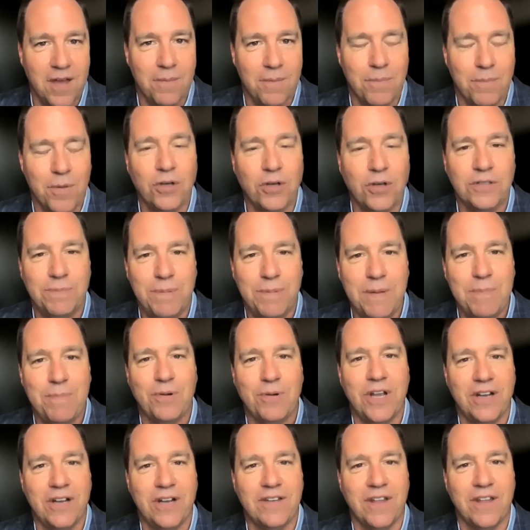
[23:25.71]
Most people
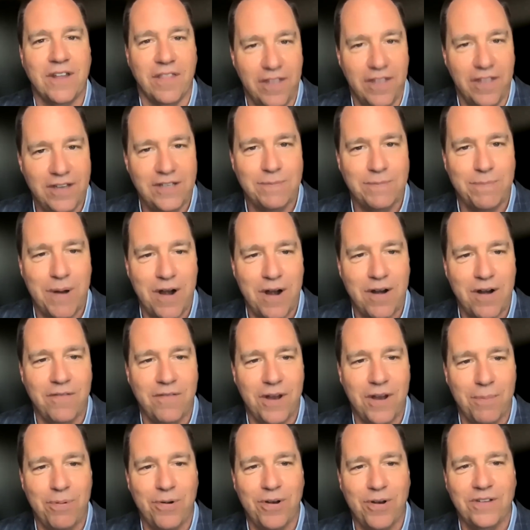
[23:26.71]
get to this part of
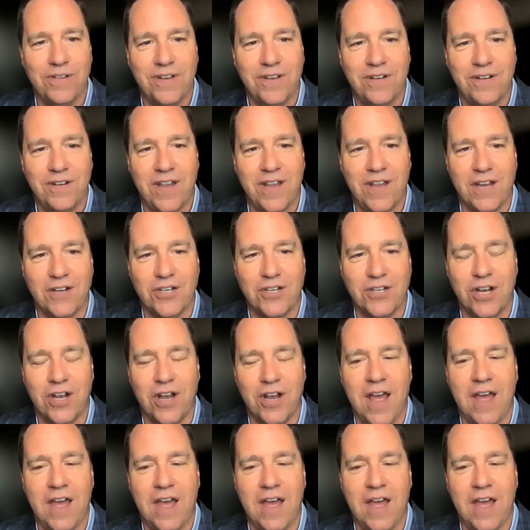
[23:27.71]
their presentation